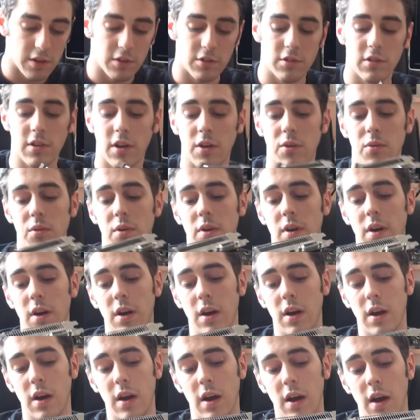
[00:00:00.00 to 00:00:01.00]
So
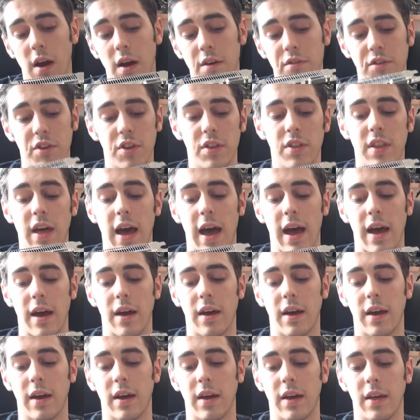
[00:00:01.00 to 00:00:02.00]
other than
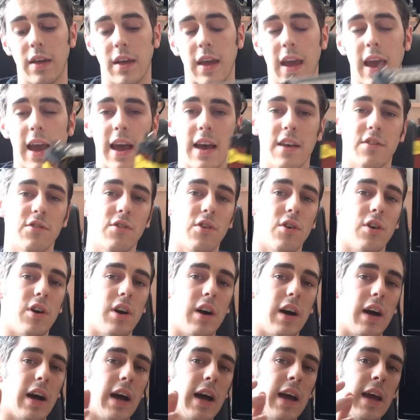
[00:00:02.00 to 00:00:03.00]
that, it has
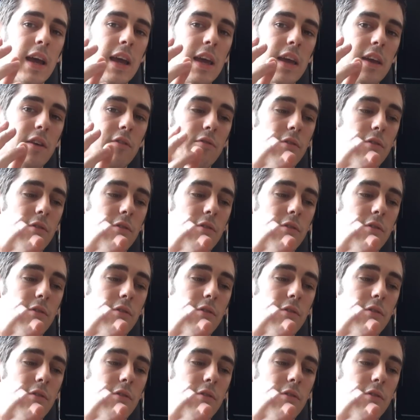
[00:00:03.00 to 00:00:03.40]
got a